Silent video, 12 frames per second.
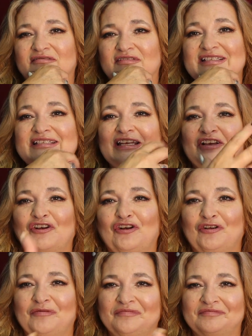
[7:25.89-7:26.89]

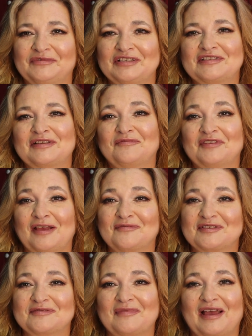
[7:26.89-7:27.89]
single. This sometimes
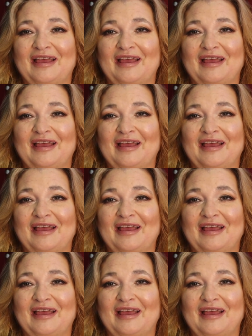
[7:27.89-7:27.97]
is a